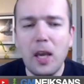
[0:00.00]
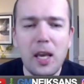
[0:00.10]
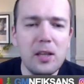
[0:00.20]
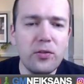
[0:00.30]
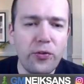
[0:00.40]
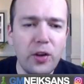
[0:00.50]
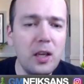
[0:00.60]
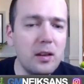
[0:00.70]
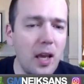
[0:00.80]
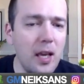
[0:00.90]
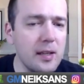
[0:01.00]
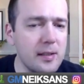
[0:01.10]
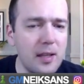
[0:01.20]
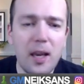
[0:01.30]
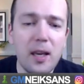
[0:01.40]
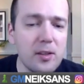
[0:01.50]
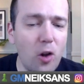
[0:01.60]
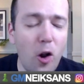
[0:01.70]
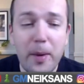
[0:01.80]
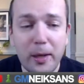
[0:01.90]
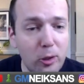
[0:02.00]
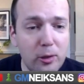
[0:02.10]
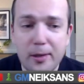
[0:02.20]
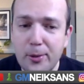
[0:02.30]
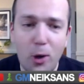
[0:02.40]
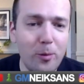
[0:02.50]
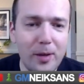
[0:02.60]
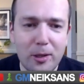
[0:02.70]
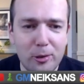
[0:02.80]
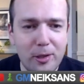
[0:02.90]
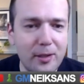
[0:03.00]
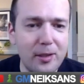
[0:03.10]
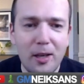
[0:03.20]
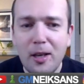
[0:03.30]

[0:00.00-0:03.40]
a3, takes. Oh my goodness.